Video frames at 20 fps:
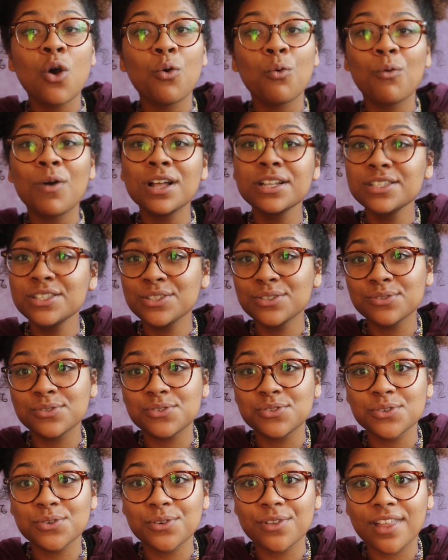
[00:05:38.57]
once you
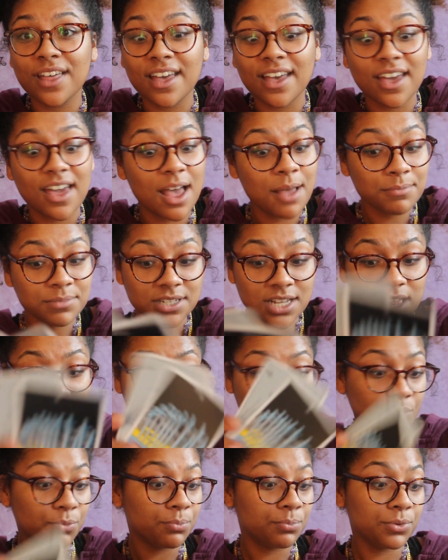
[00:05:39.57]
do that i'm
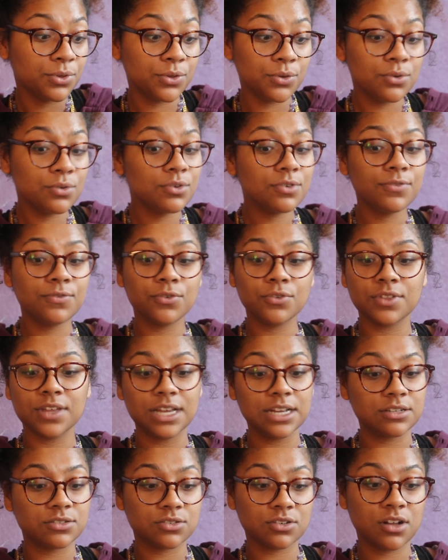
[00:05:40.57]
telling you beautiful
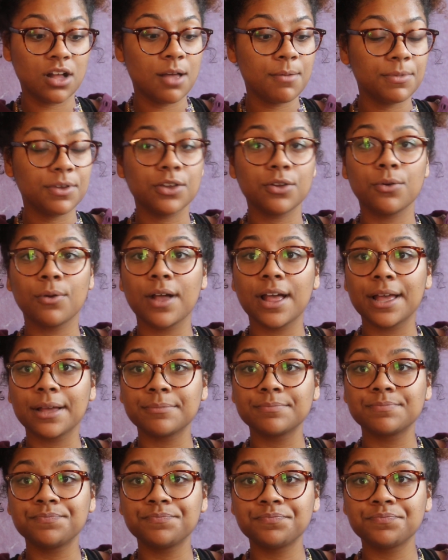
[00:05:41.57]
things are coming your
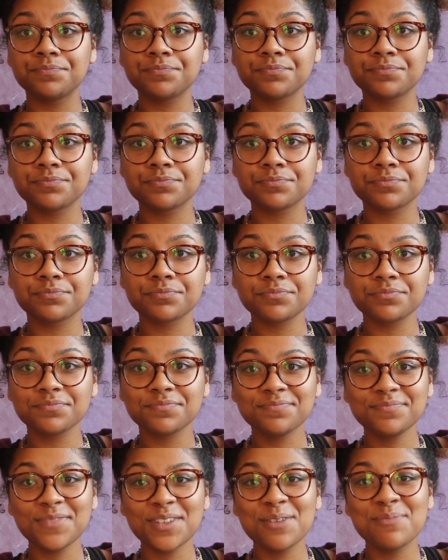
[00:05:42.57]
way
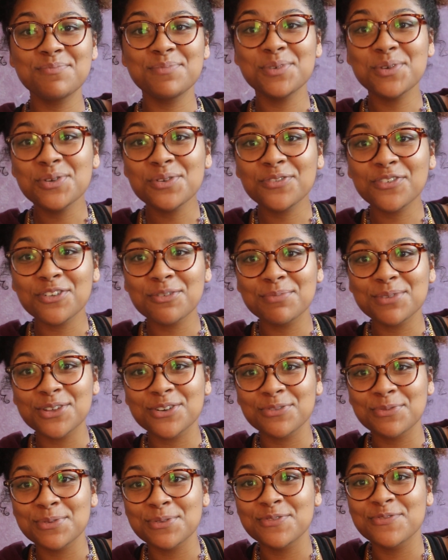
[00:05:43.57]
beautiful,
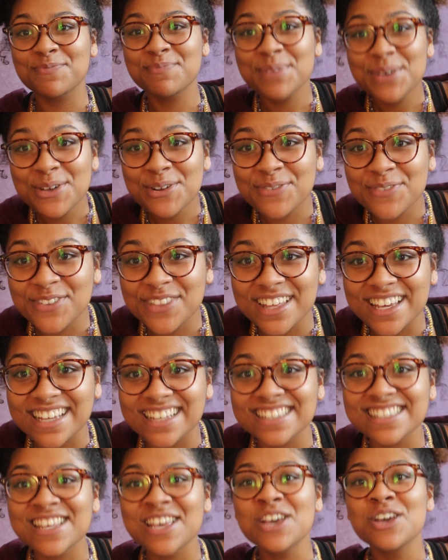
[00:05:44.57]
beautiful, beautiful
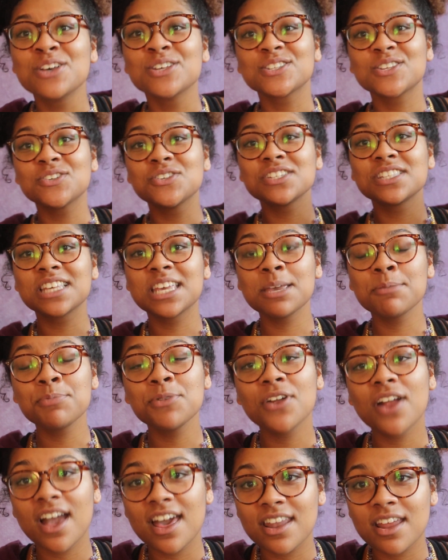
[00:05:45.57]
things. So just keep
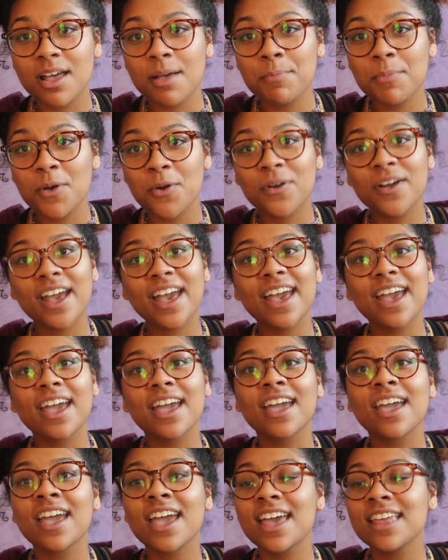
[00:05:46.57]
your head up,
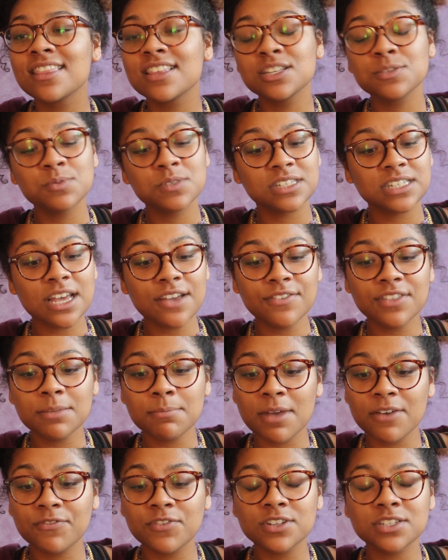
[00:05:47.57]
okay? And this was definitely
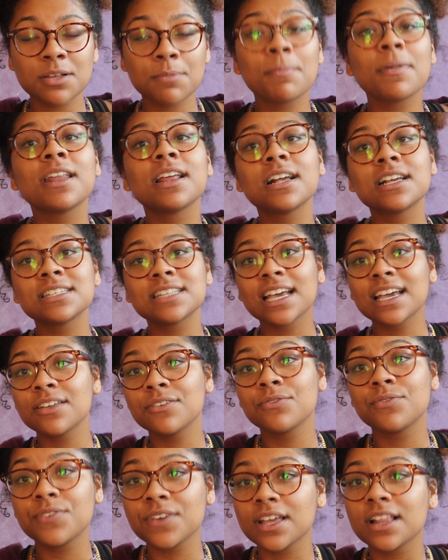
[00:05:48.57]
meant for somebody because I
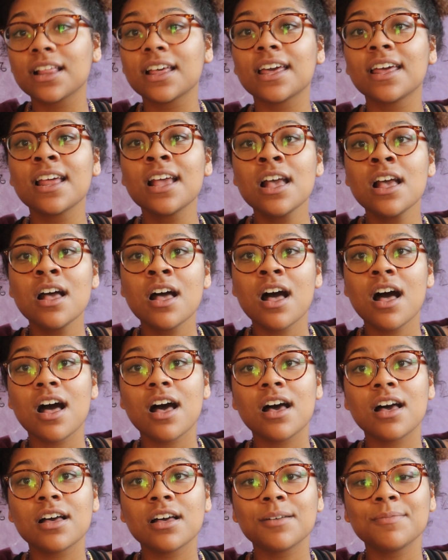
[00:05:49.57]
can feel it.
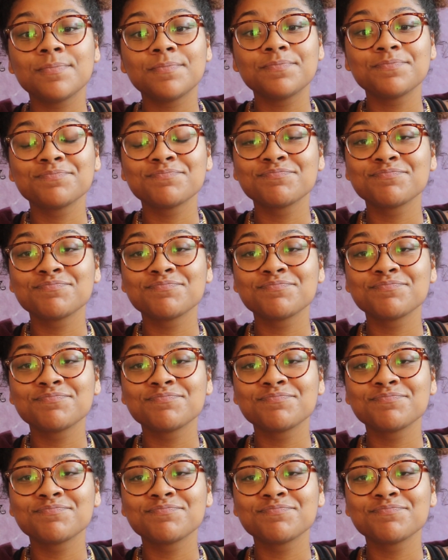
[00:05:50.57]
Um,